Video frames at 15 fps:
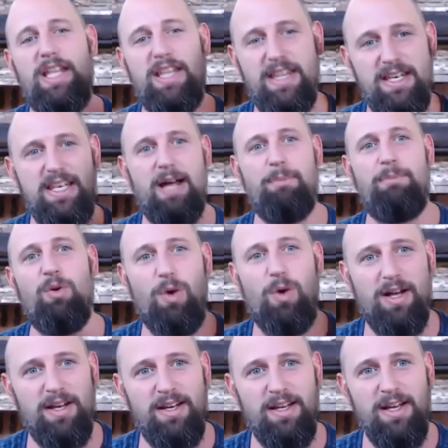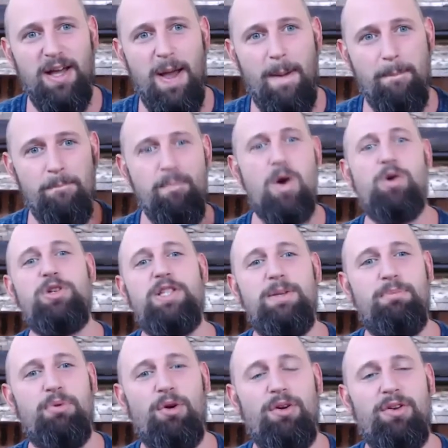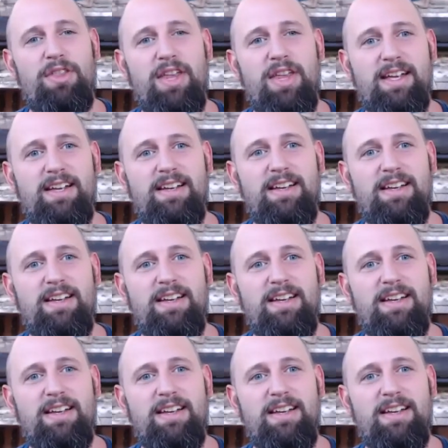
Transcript: the number one most important thing,